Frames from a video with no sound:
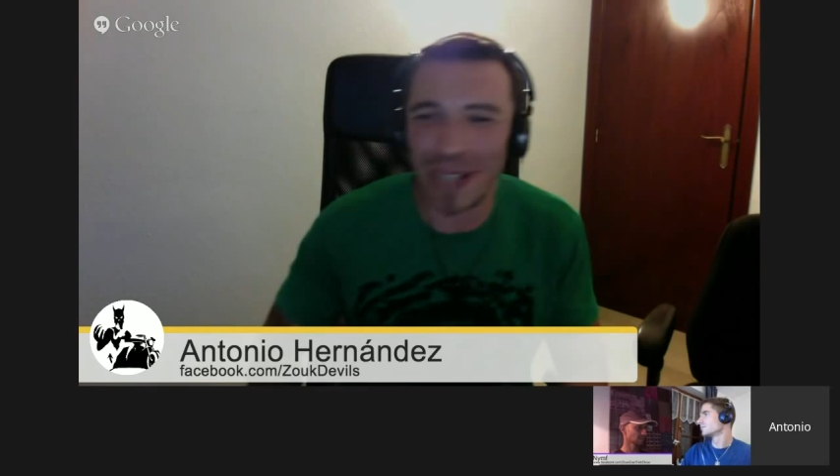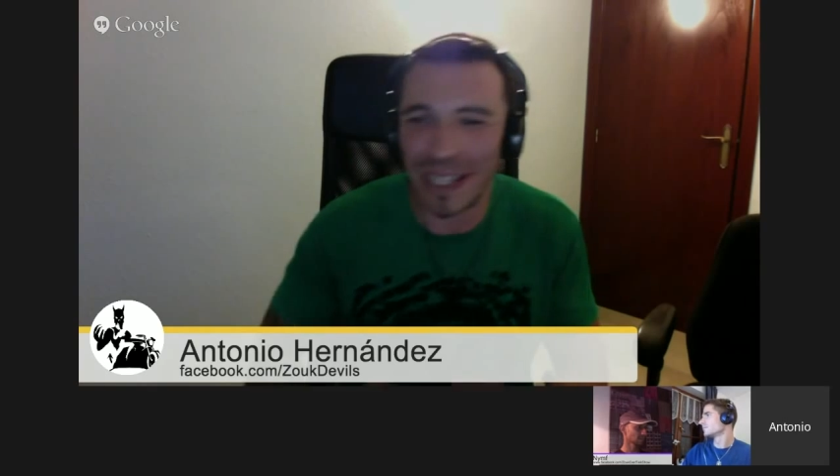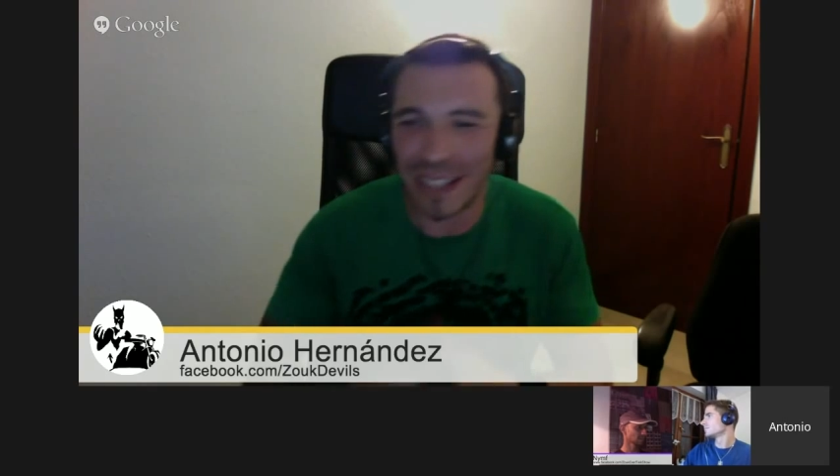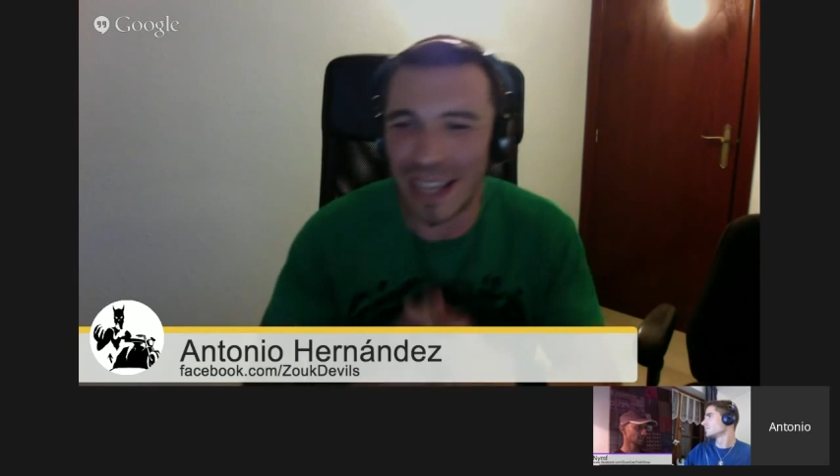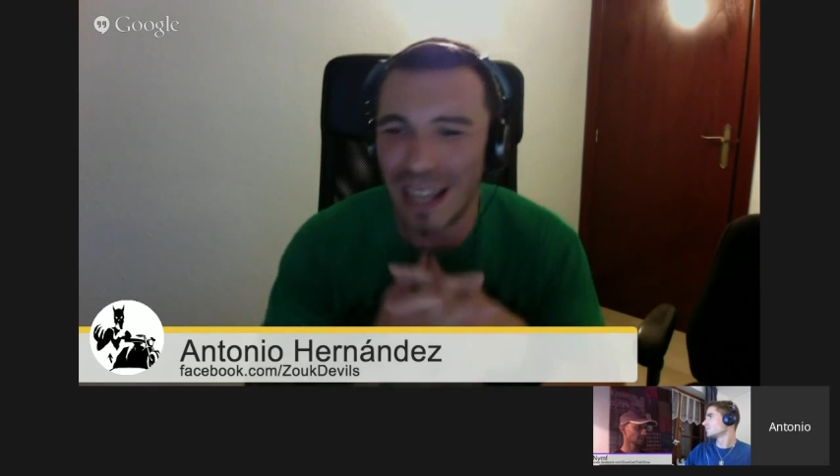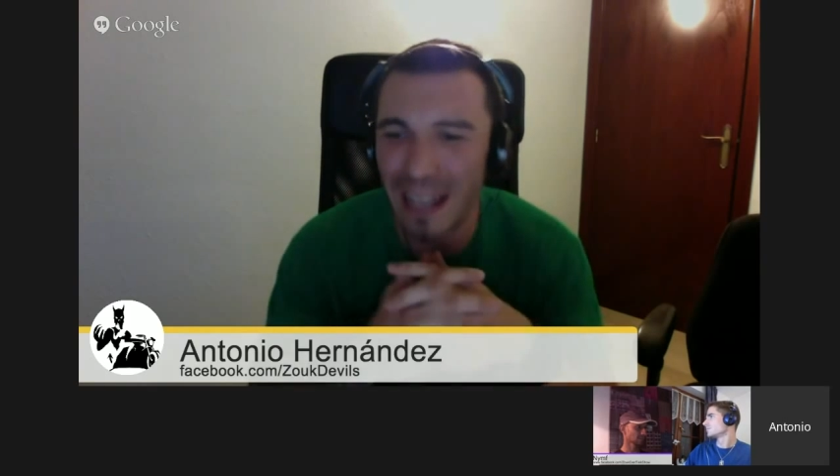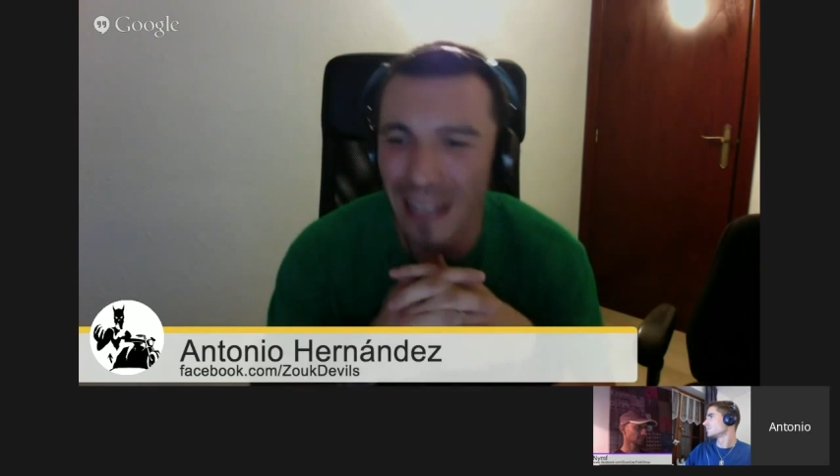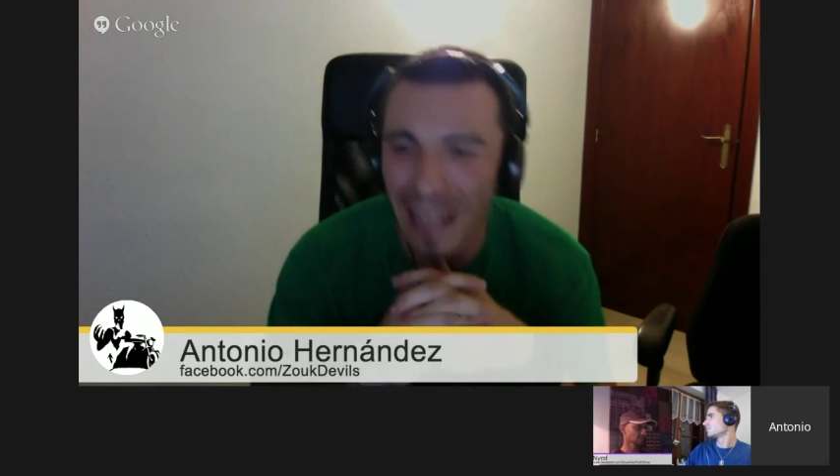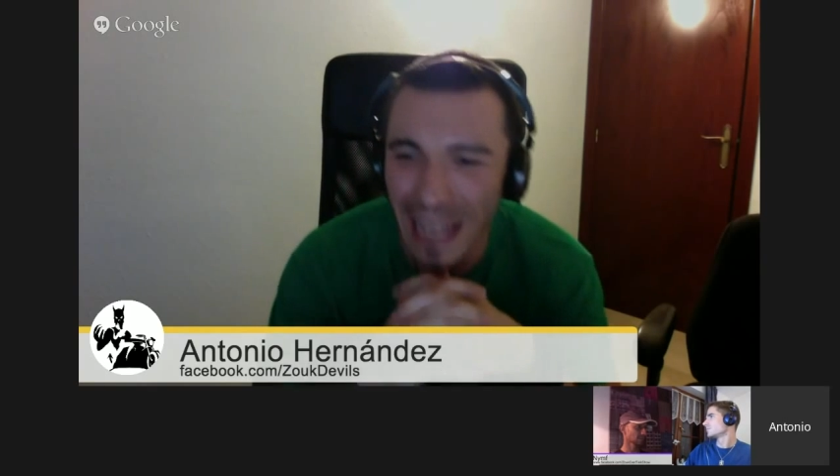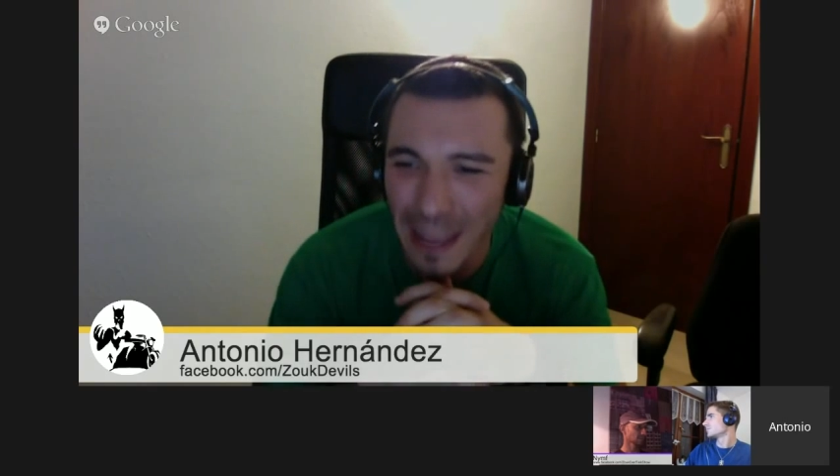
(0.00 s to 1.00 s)
I
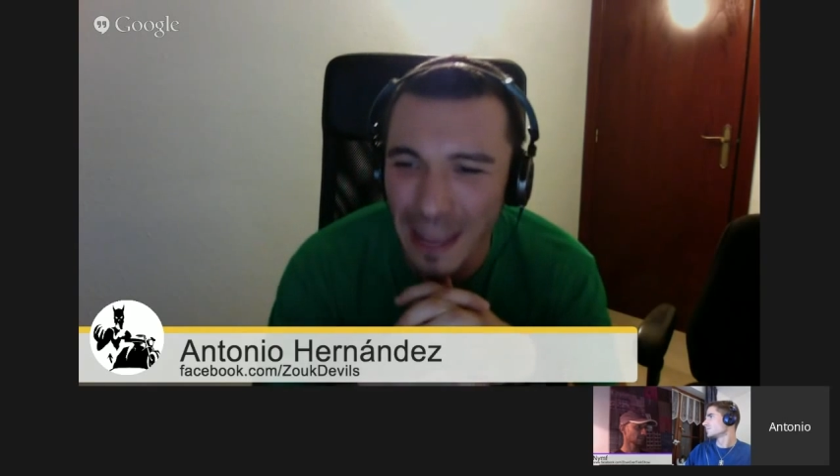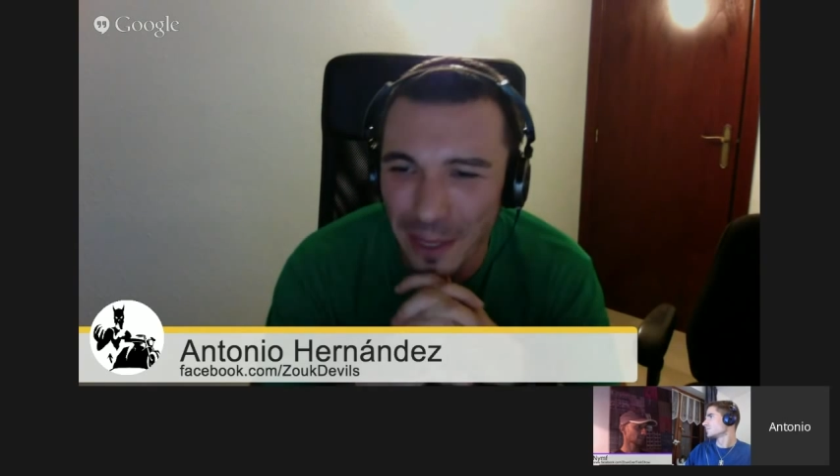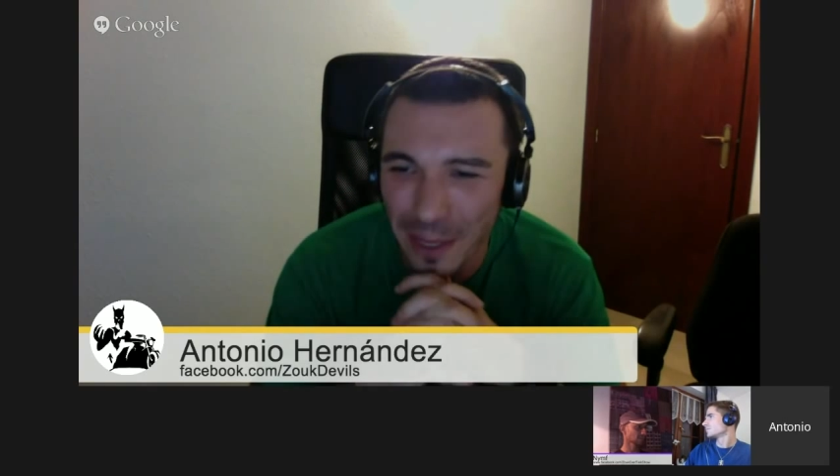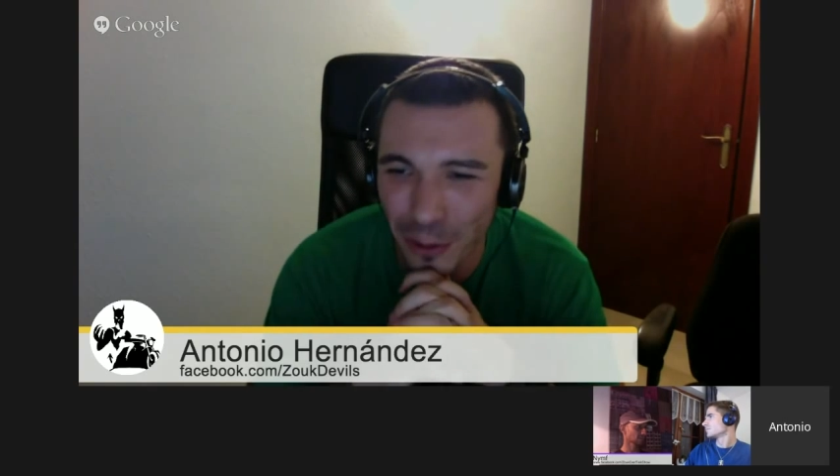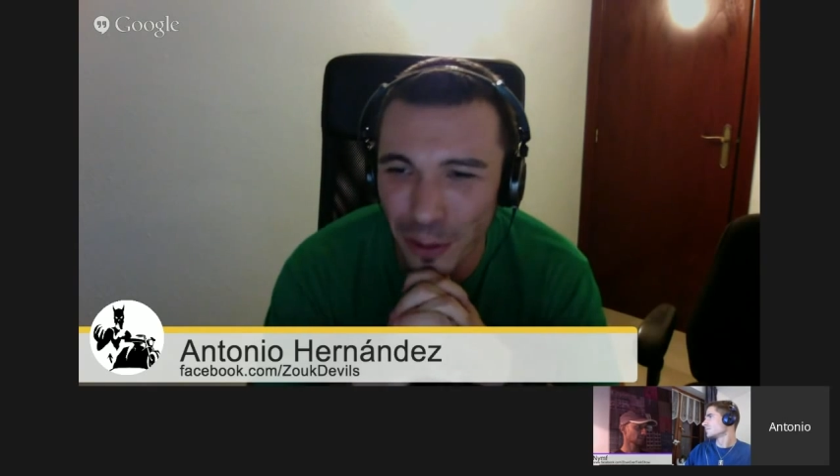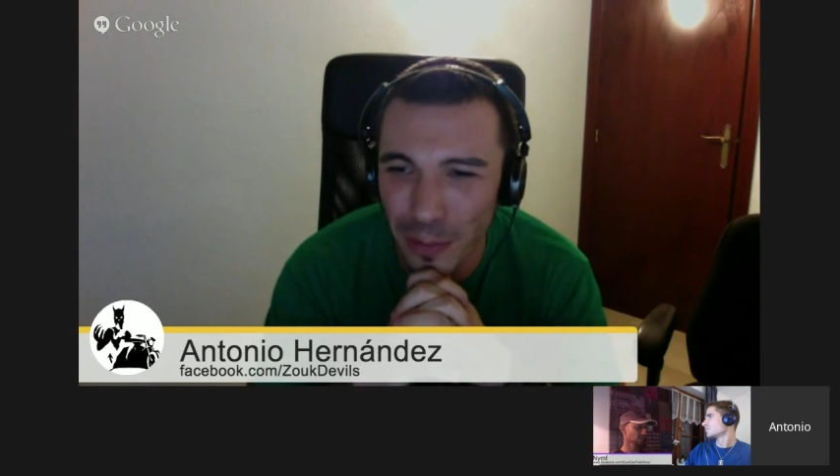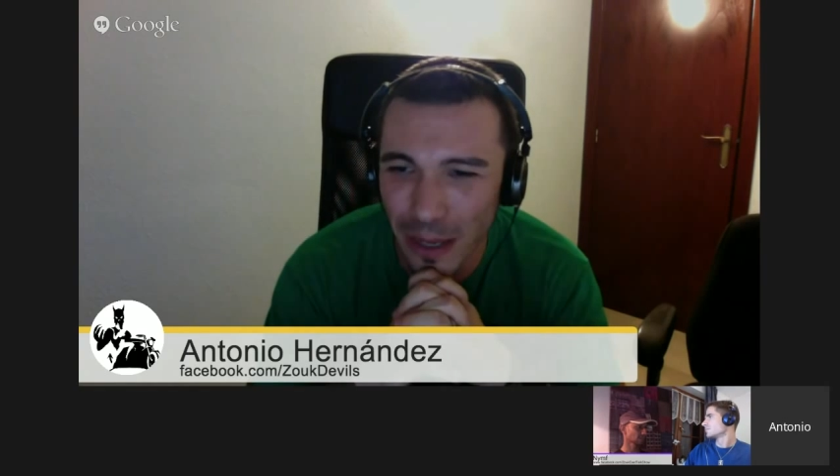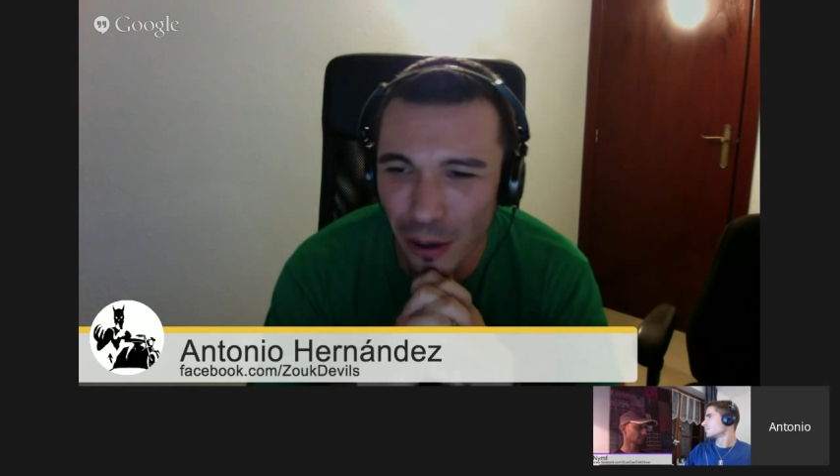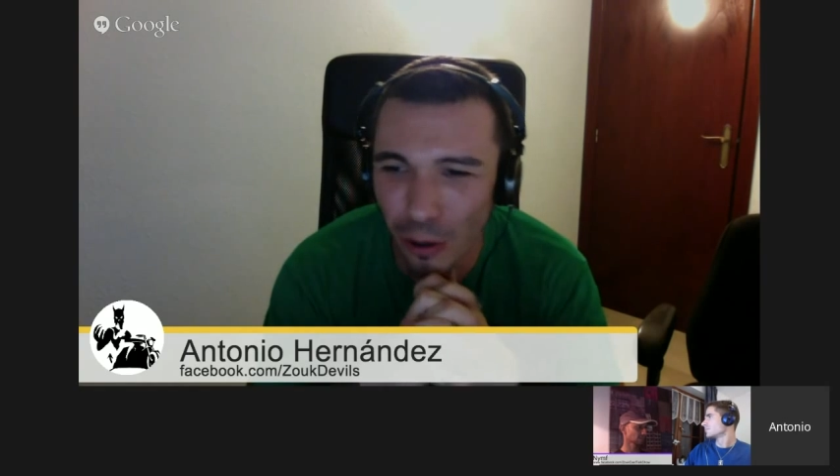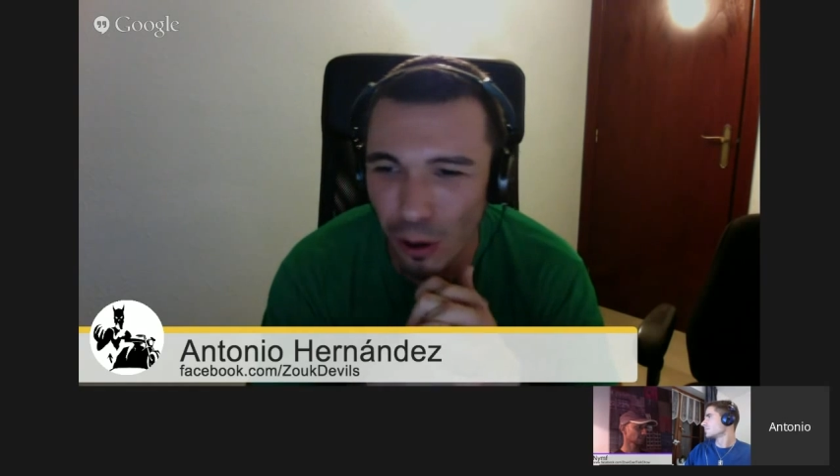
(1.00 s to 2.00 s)
am here with my
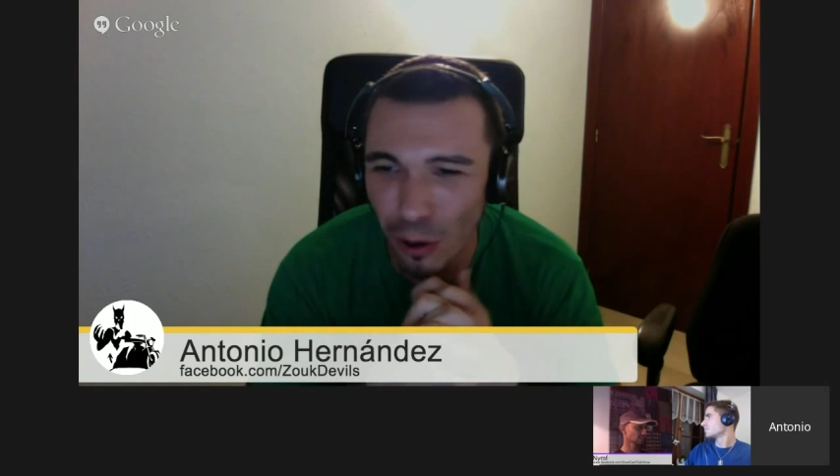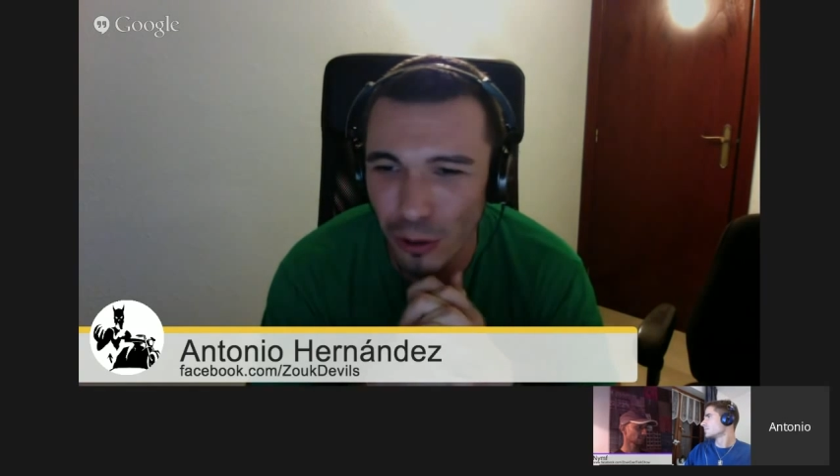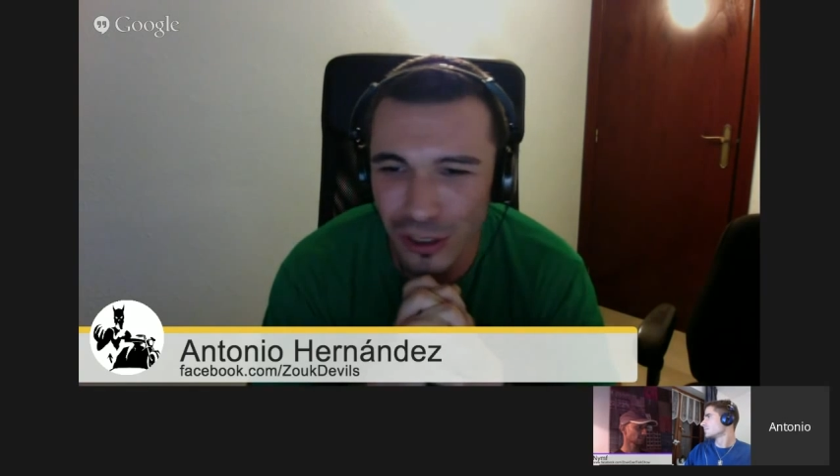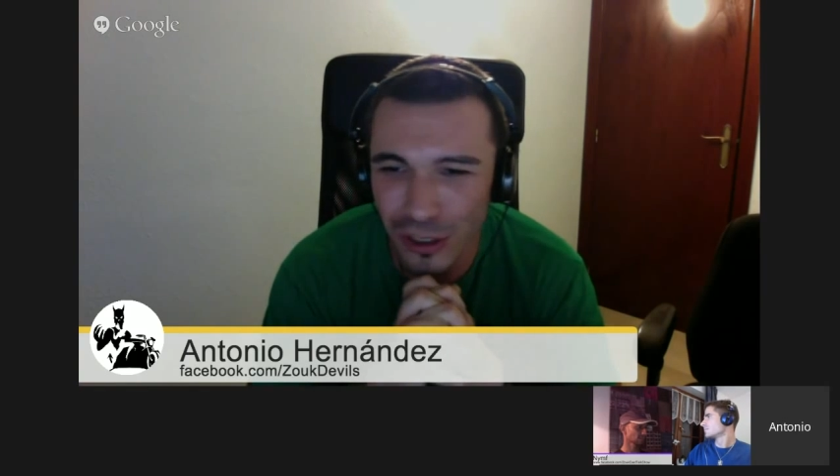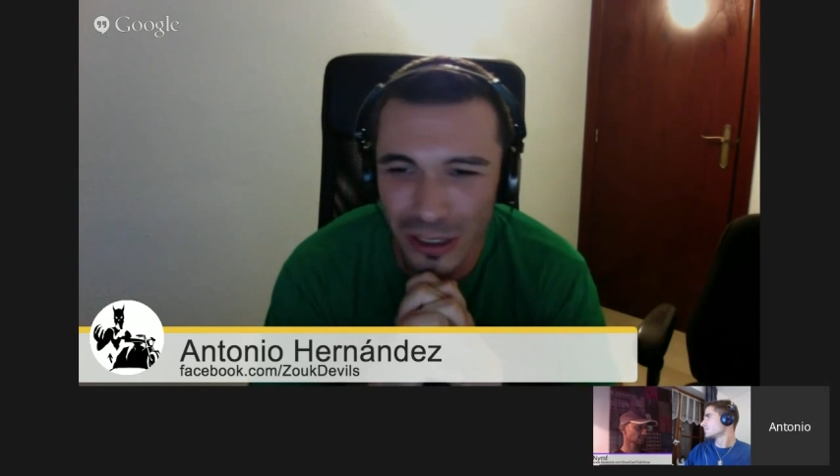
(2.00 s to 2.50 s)
co-host